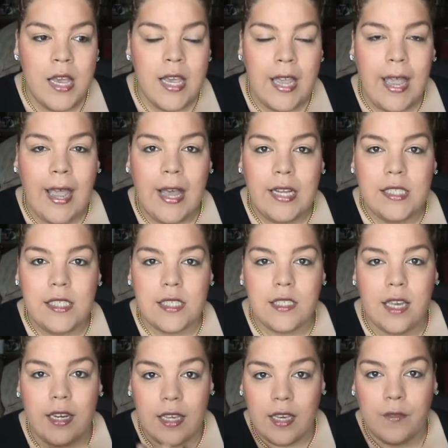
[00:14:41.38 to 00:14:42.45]
and
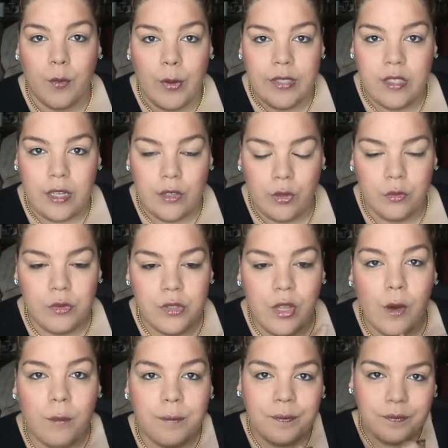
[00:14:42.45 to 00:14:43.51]
any giveaways I do.
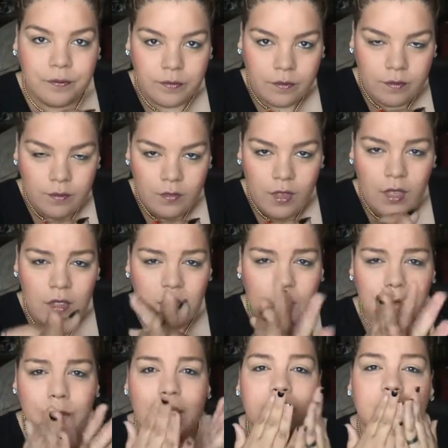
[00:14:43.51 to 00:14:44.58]
So, love
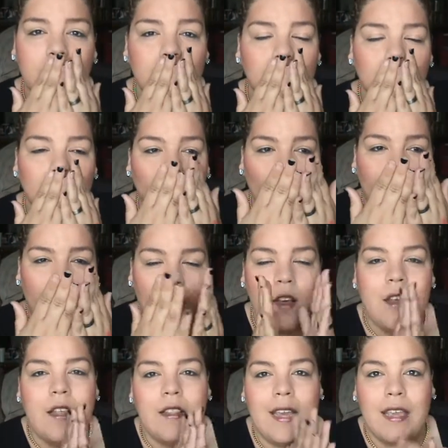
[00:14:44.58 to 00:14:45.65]
you guys. Mwah.
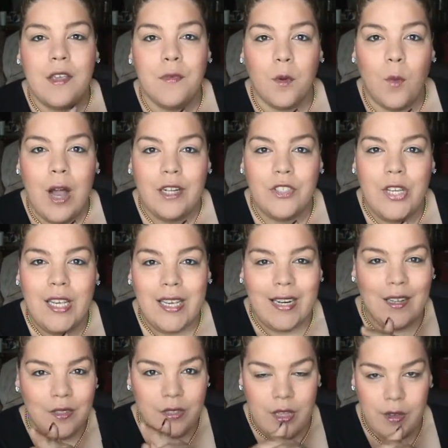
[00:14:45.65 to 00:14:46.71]
Thank you for watching, and
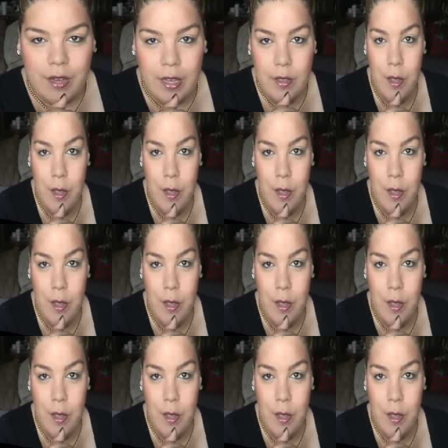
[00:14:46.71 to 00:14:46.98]
I'll see you guys